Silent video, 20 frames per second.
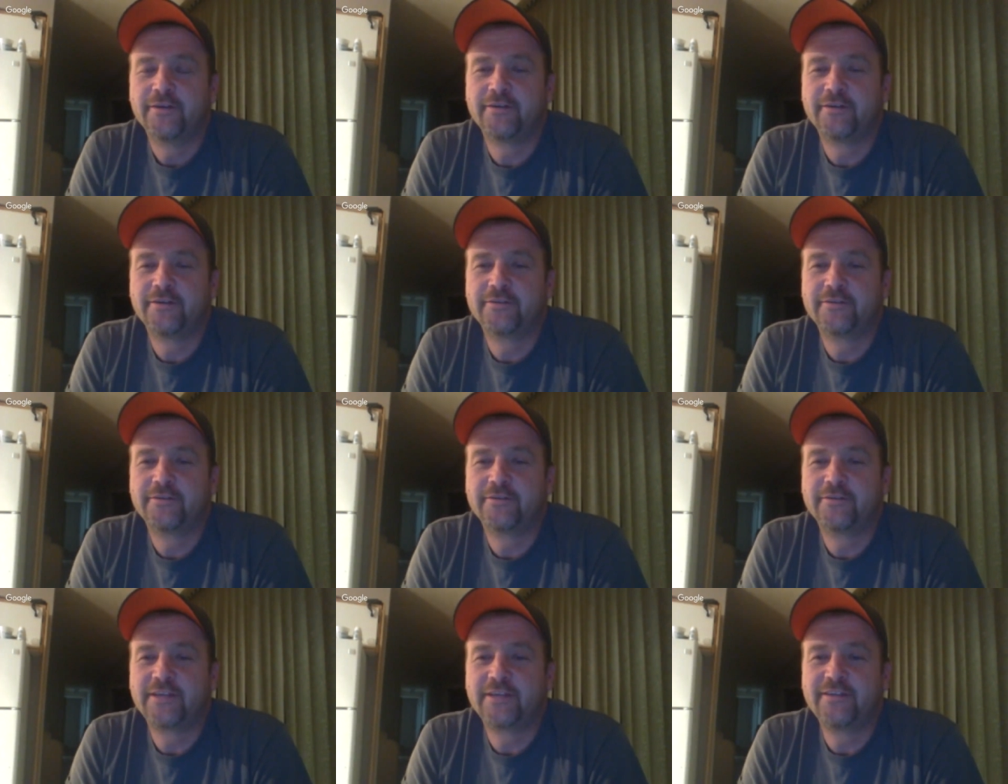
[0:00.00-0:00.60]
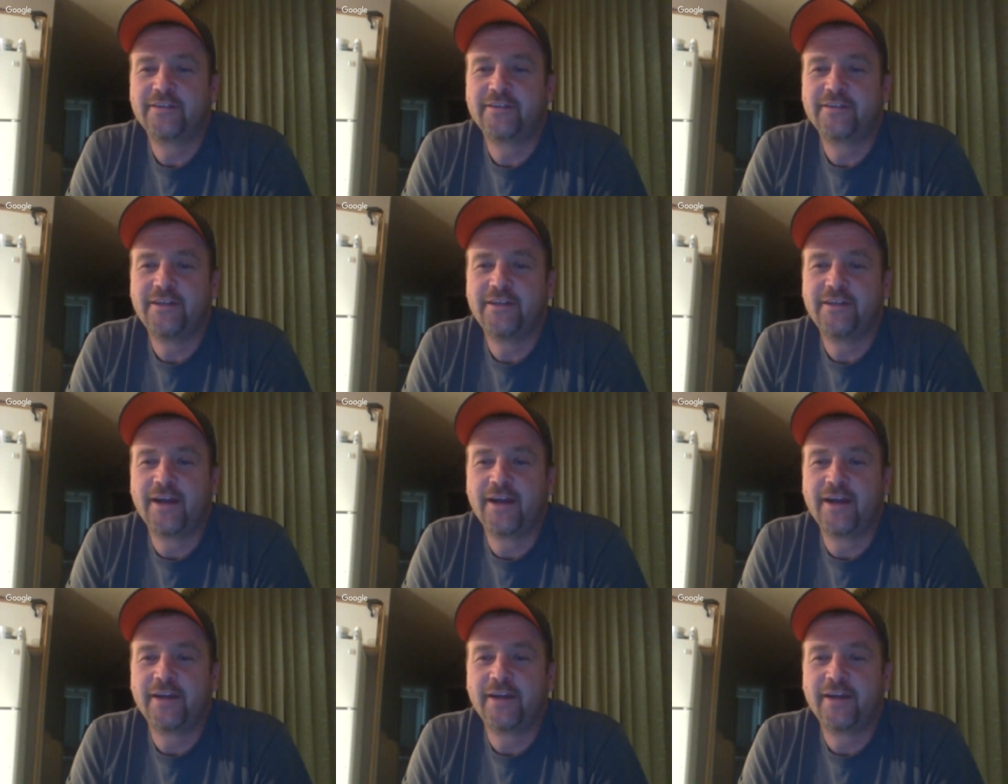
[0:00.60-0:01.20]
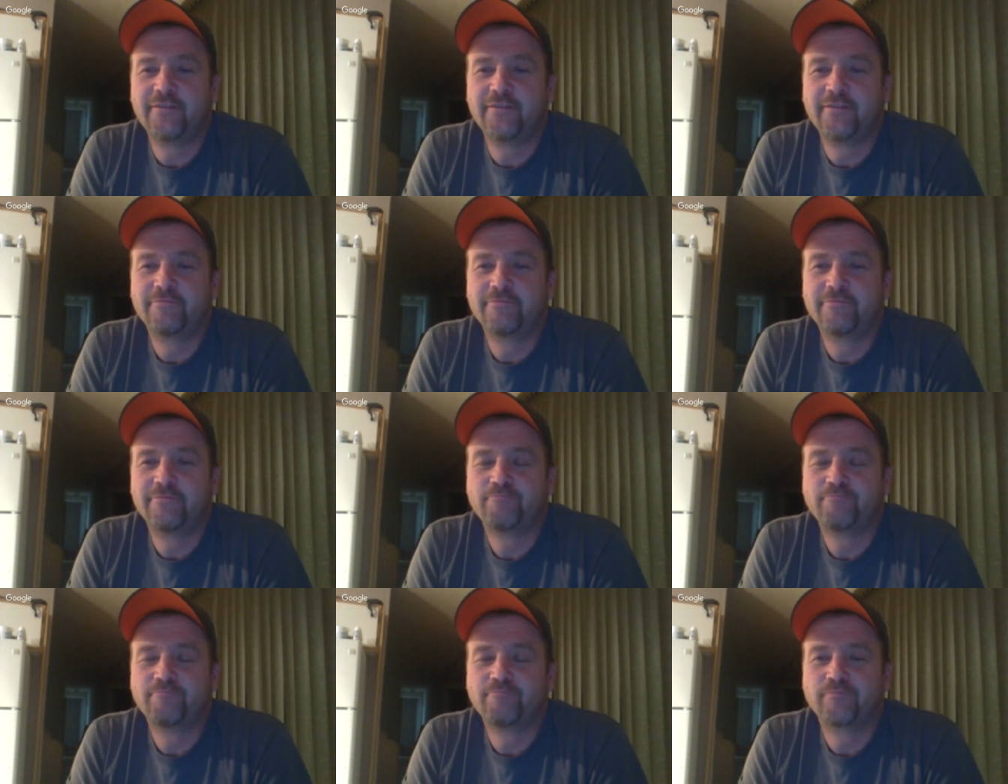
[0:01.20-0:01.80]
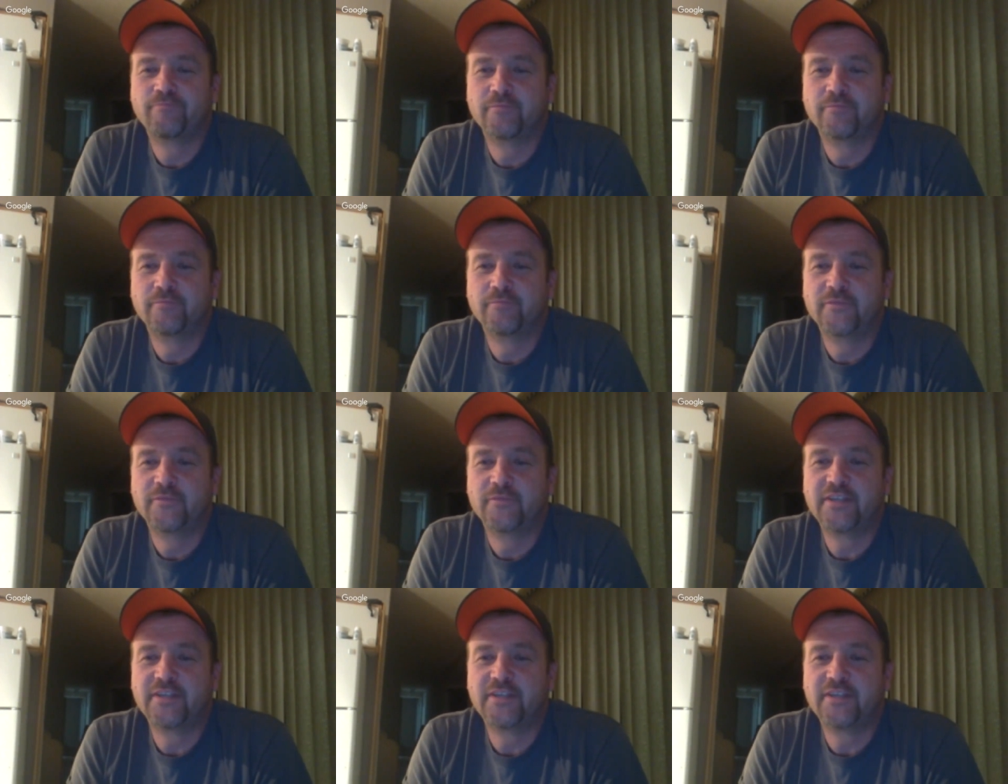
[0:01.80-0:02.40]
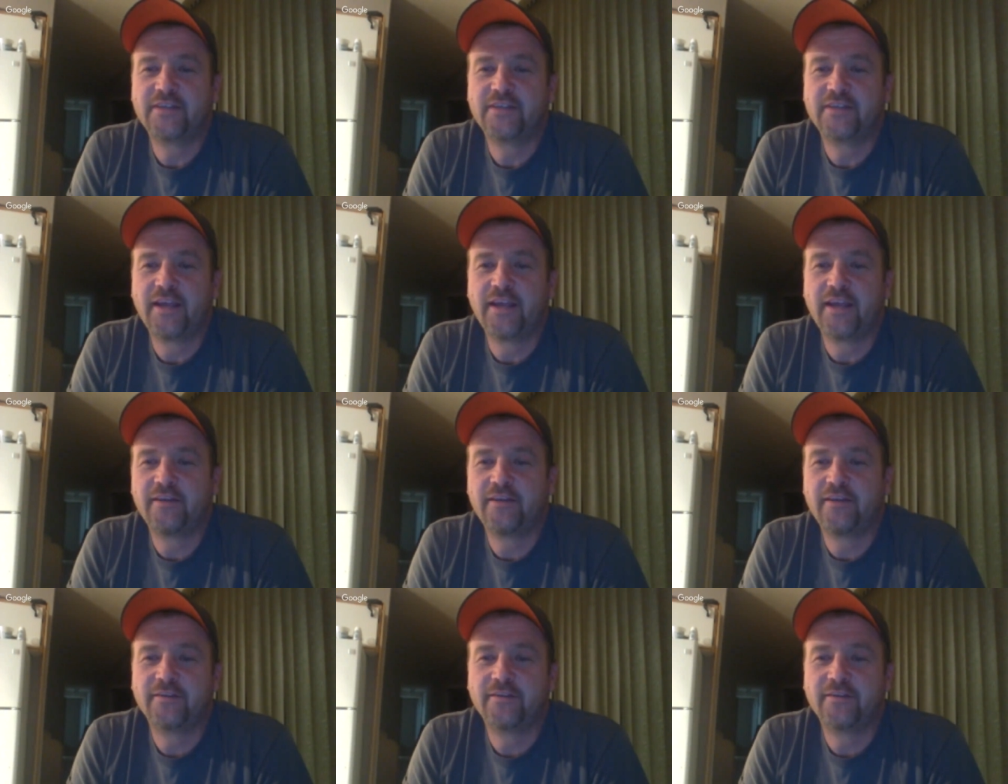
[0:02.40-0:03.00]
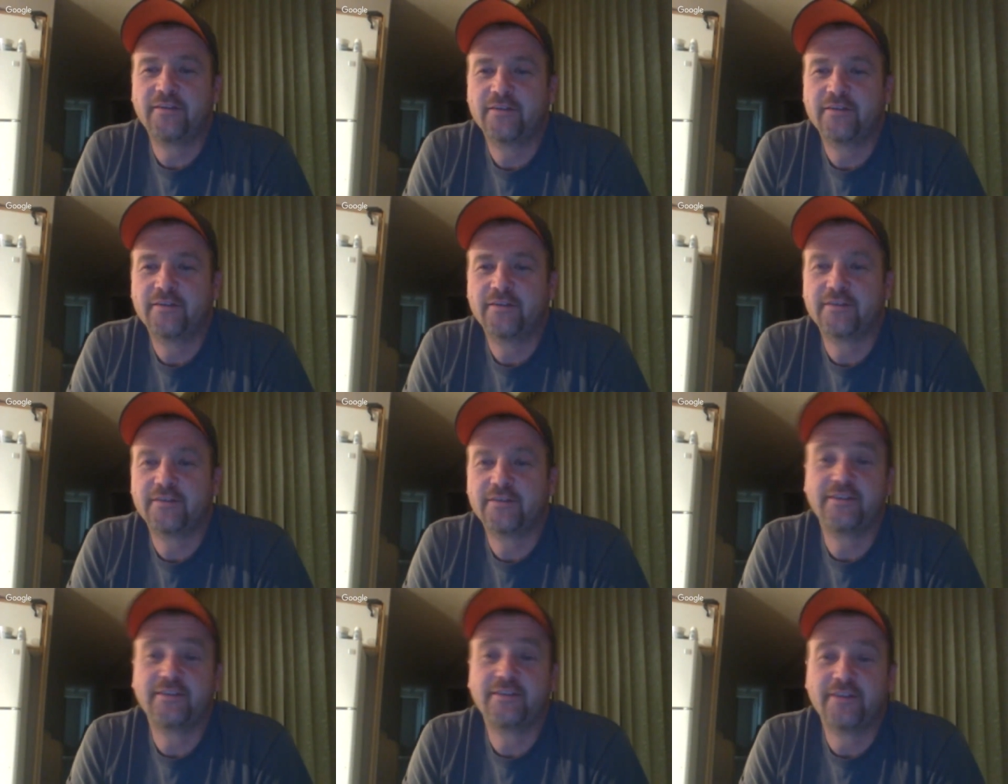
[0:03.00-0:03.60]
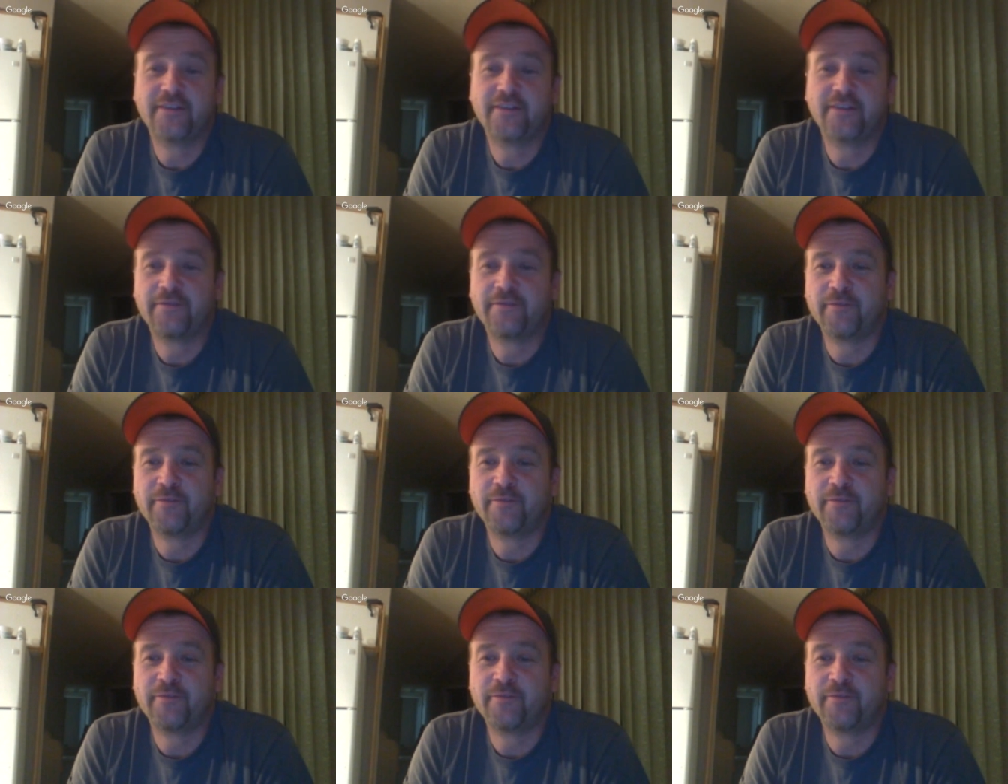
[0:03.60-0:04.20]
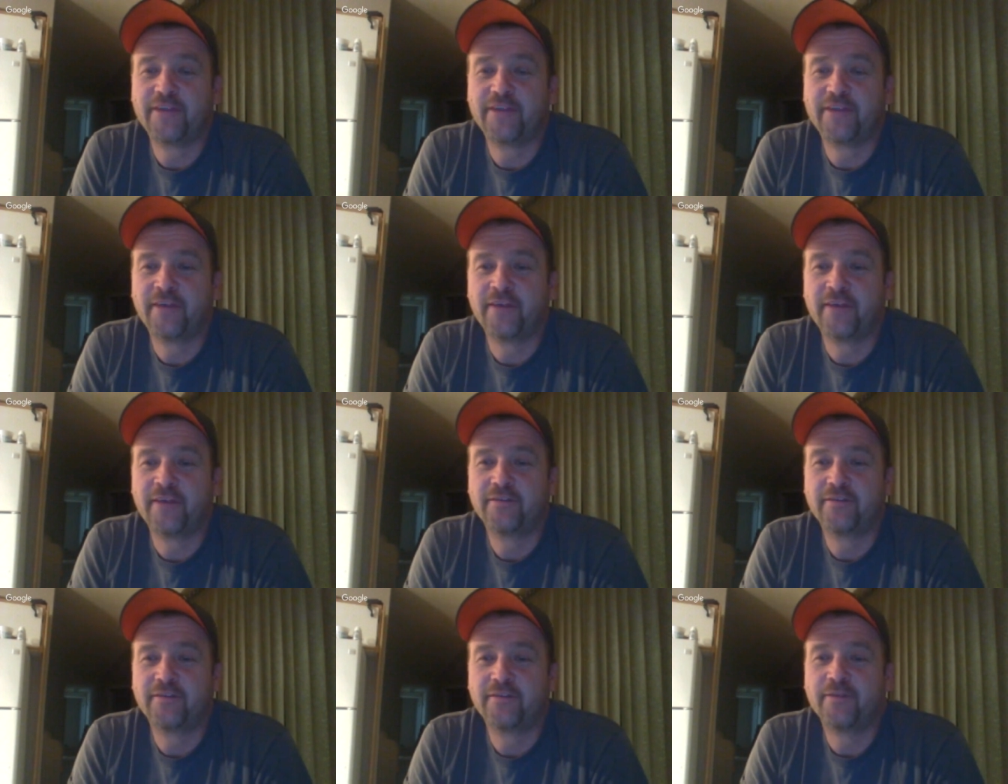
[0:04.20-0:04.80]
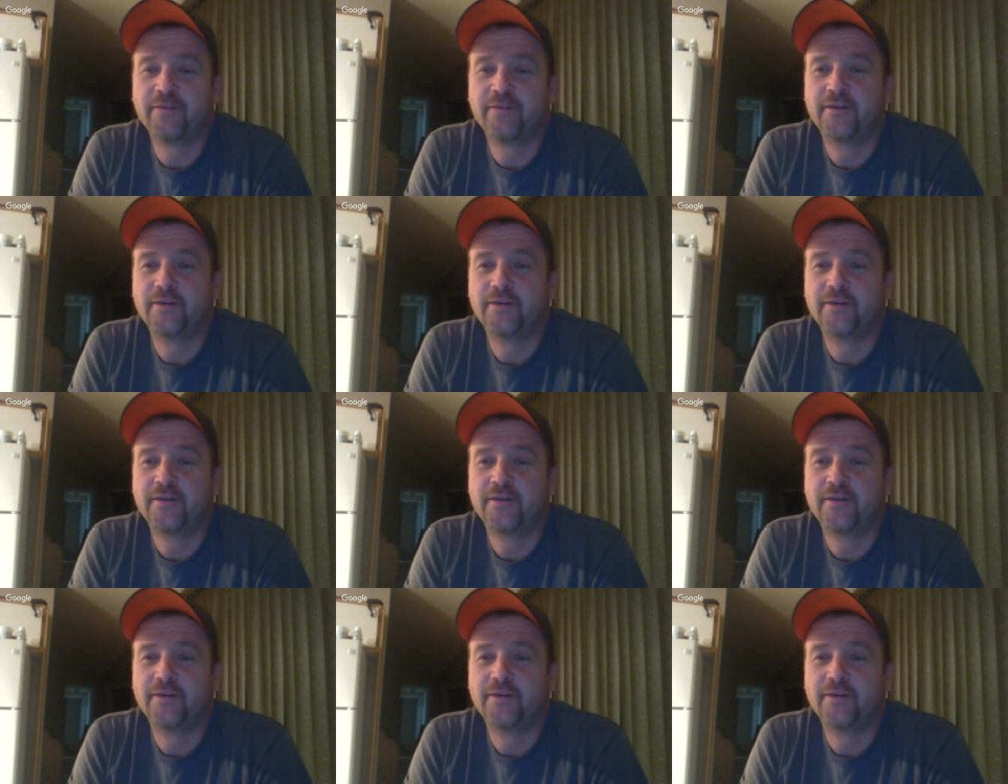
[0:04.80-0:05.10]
the 69, 68, 67 Mustangs,